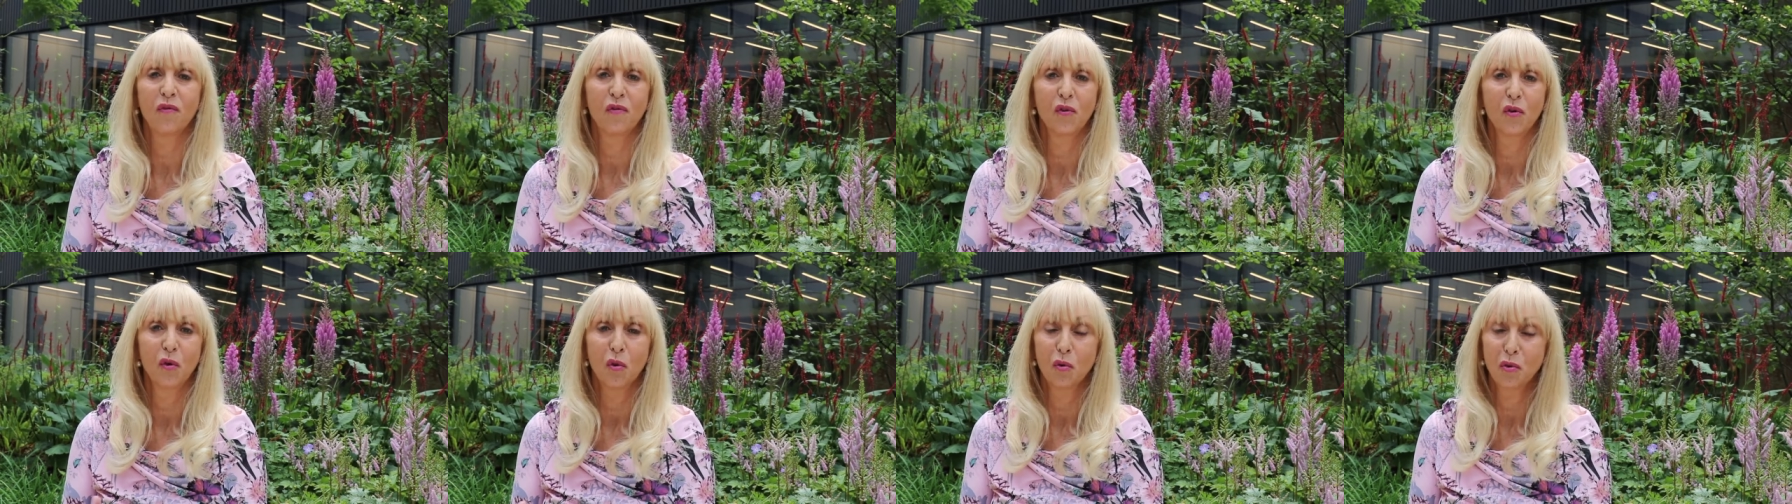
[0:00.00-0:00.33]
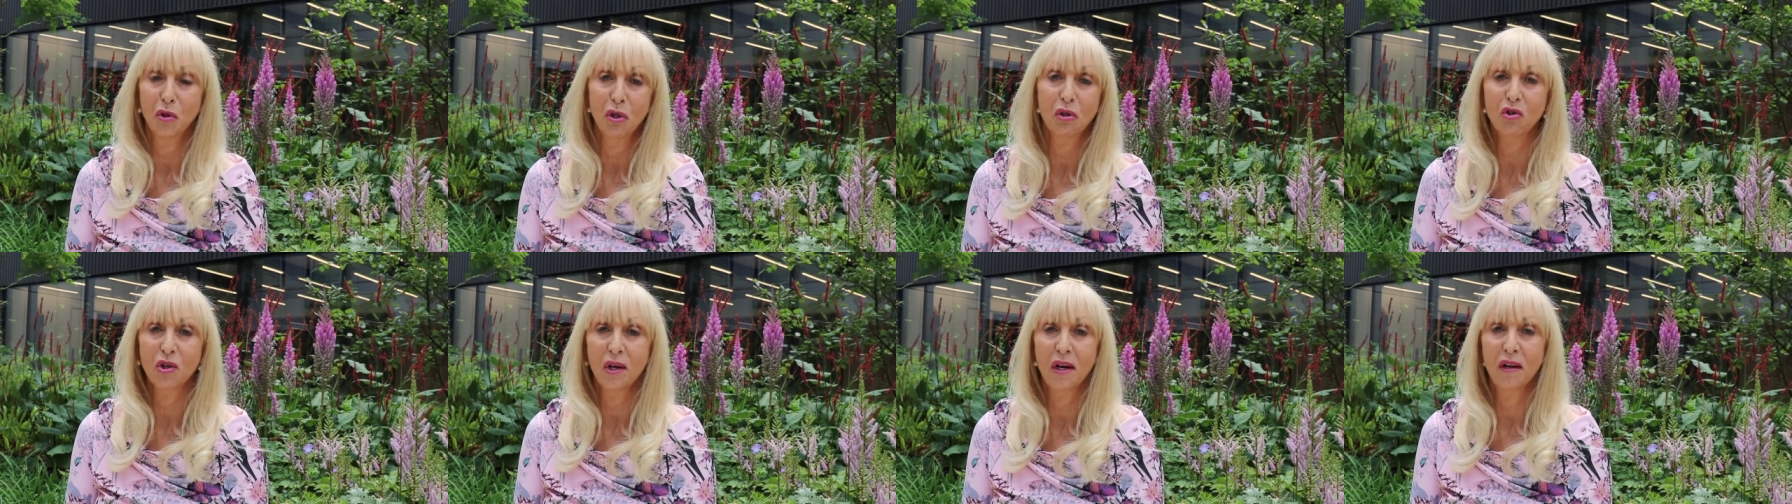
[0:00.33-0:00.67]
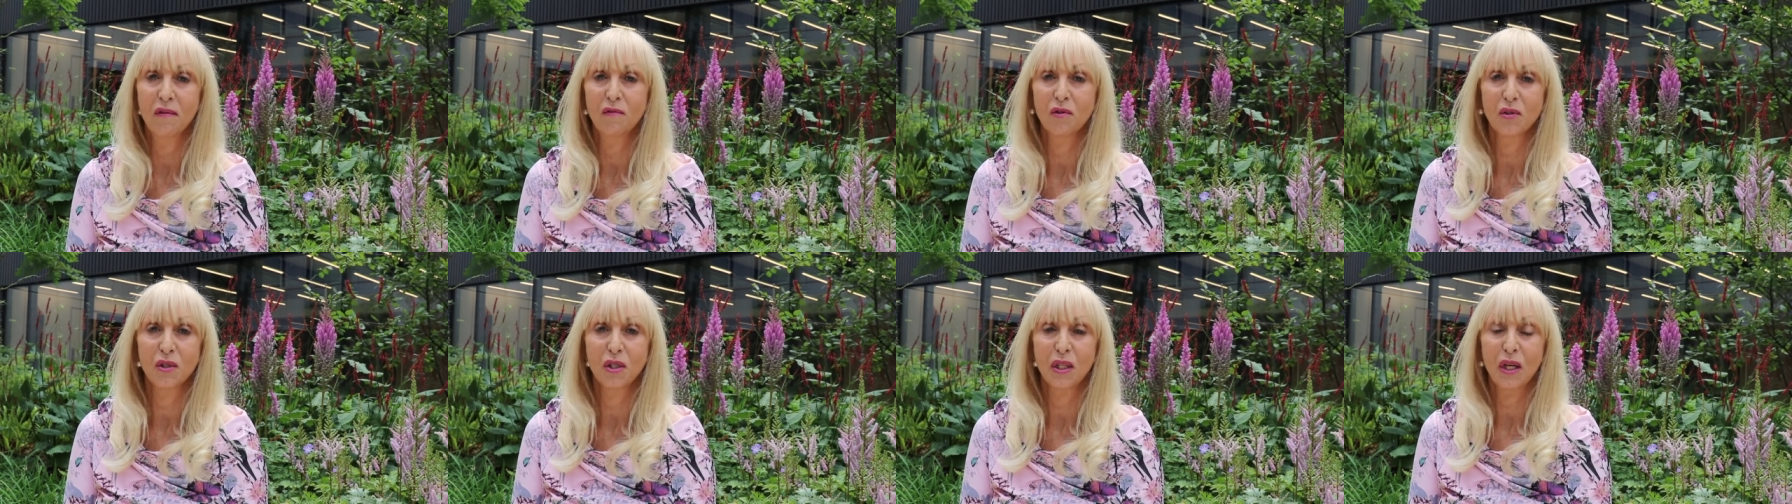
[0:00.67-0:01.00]
for your nutrient
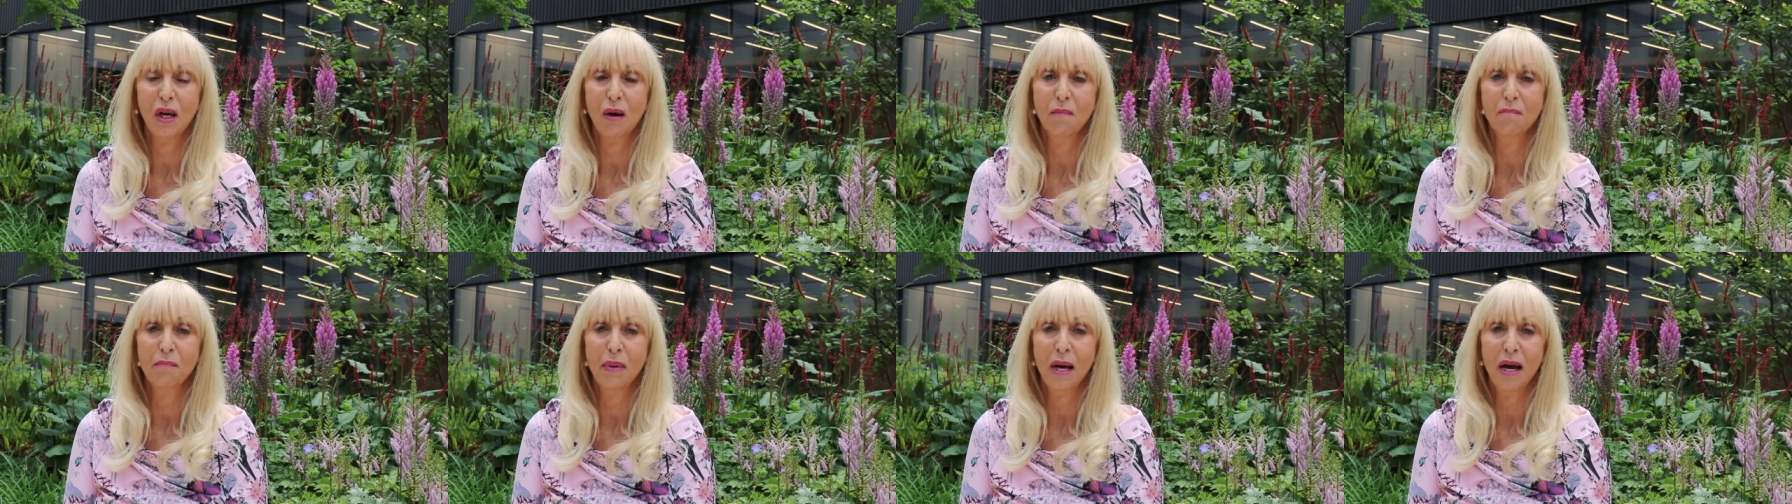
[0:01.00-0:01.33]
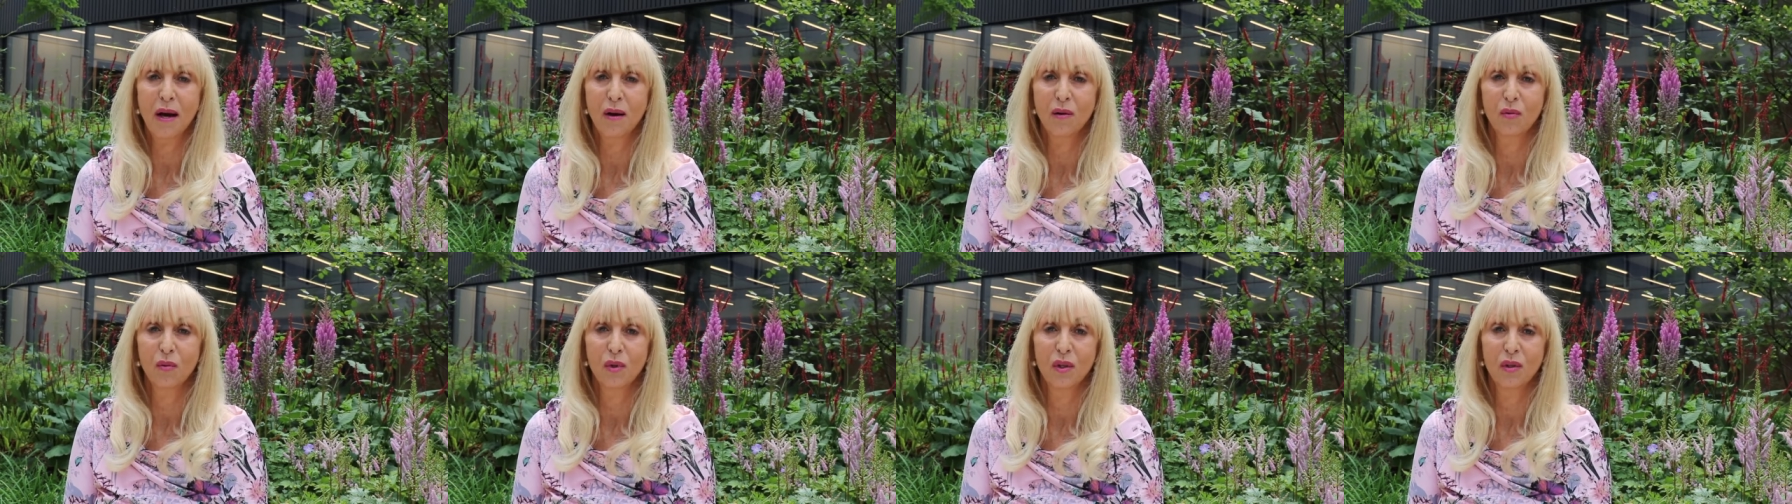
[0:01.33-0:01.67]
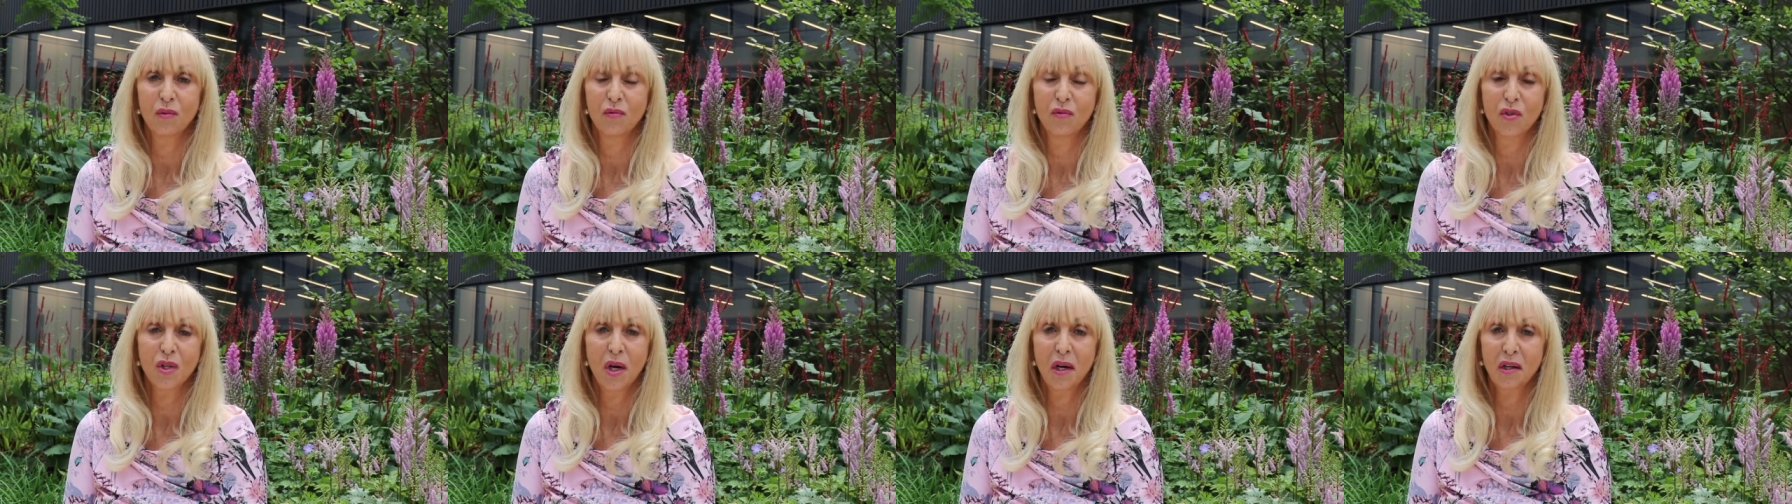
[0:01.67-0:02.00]
levels to come back
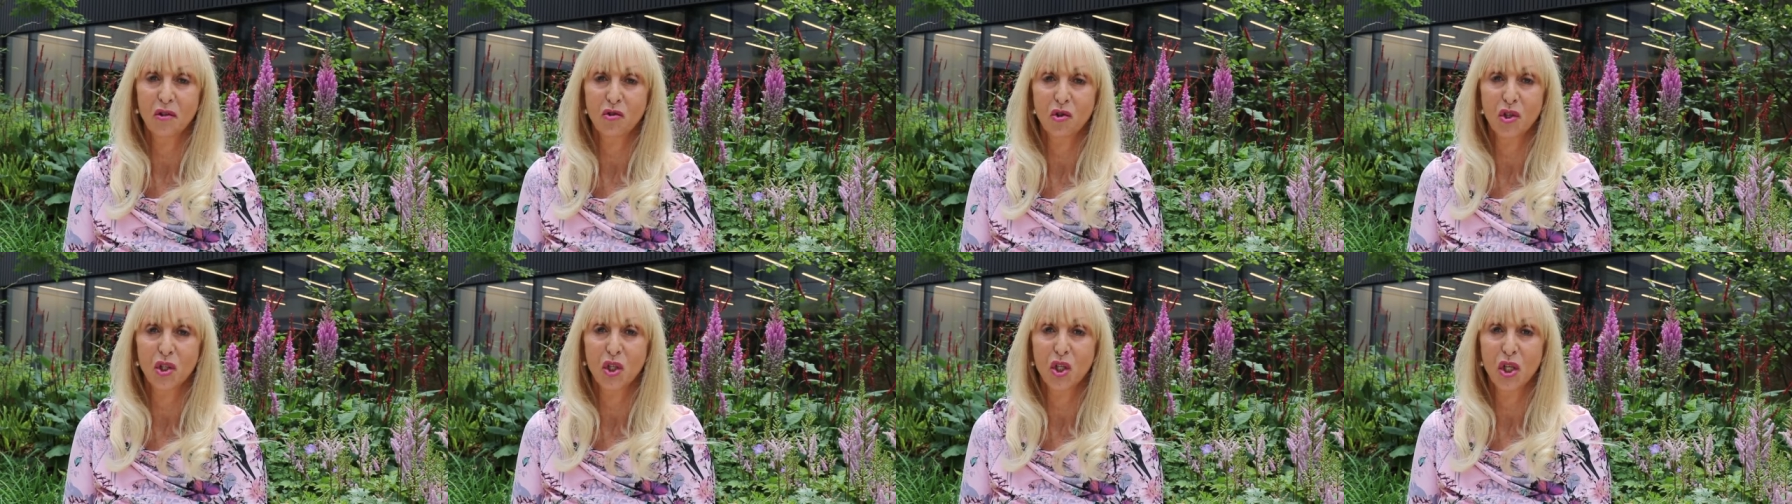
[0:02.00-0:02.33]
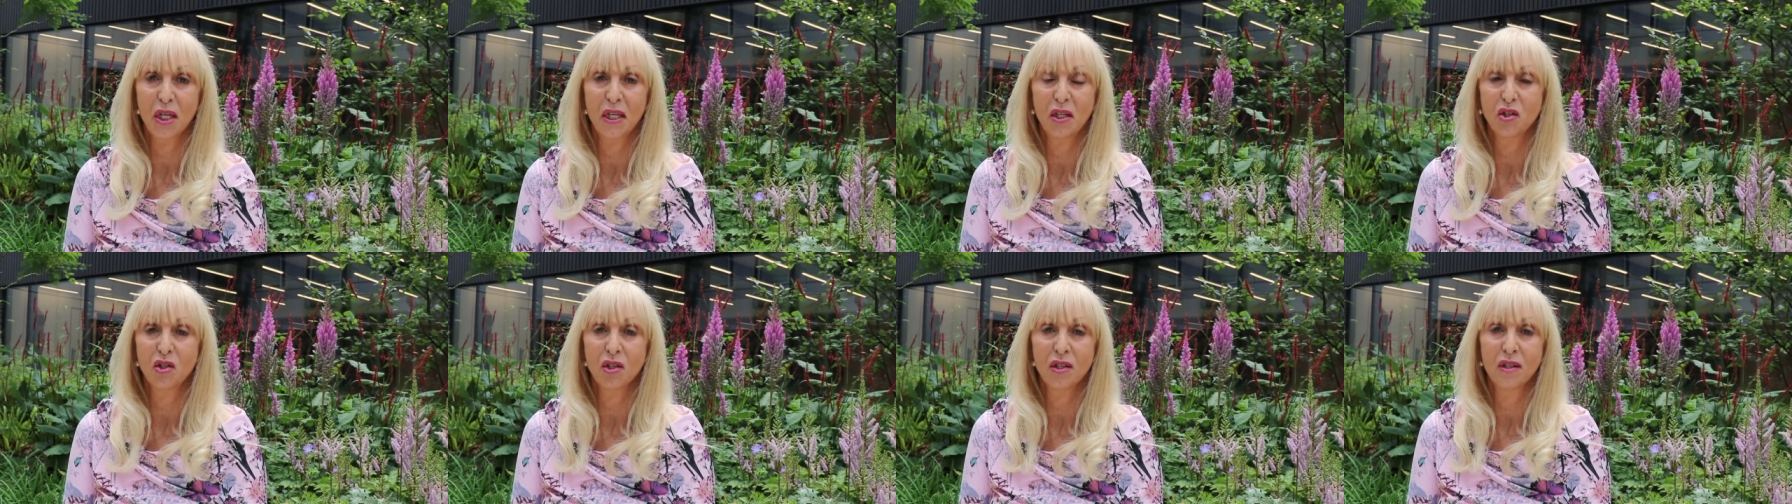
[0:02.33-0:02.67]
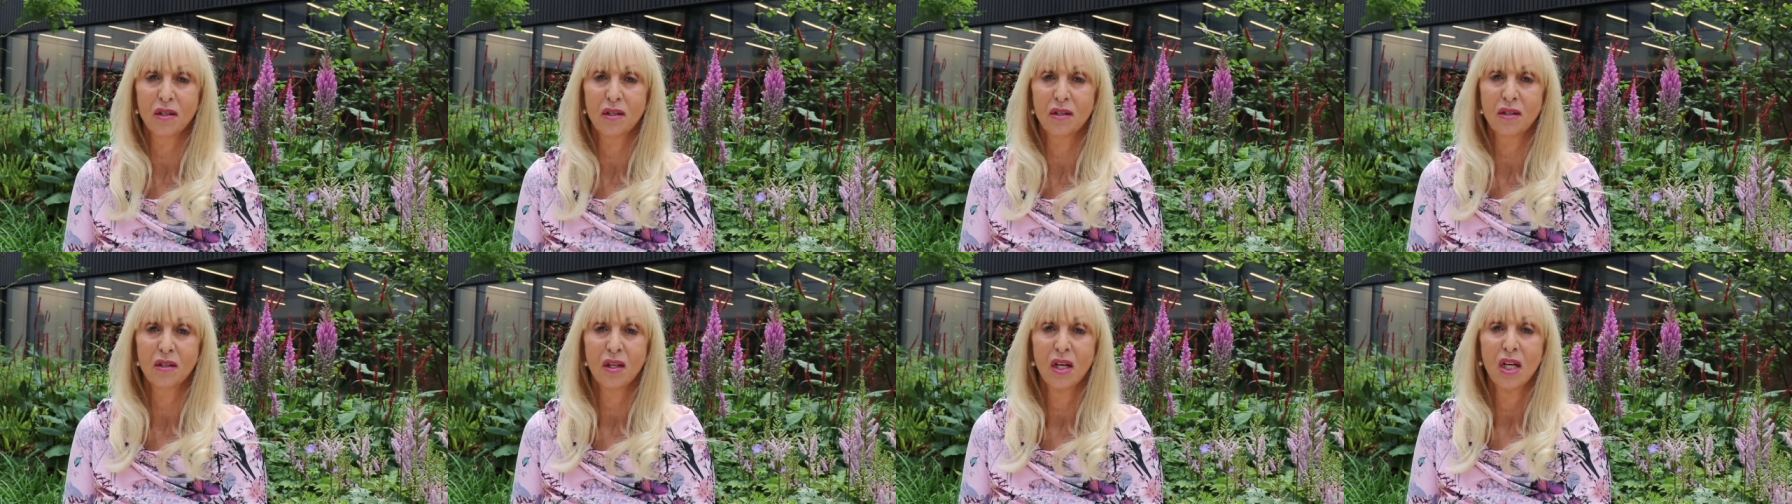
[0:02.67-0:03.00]
with dietary
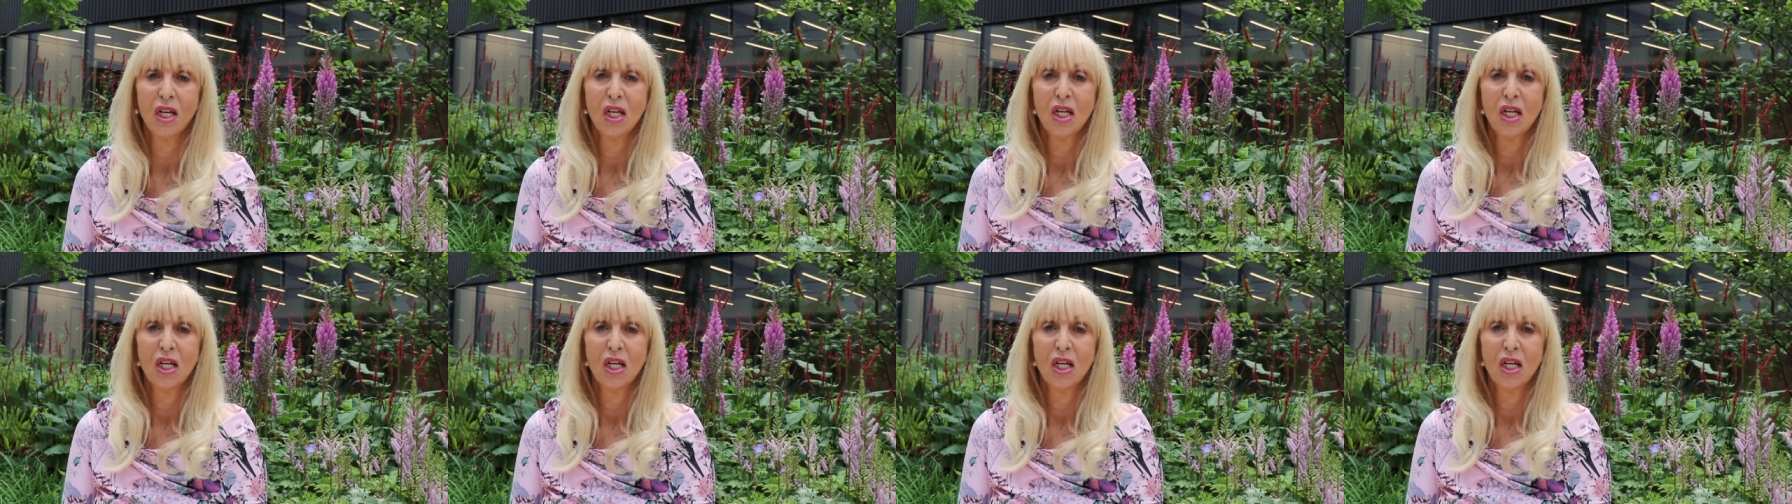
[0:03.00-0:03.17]
changes.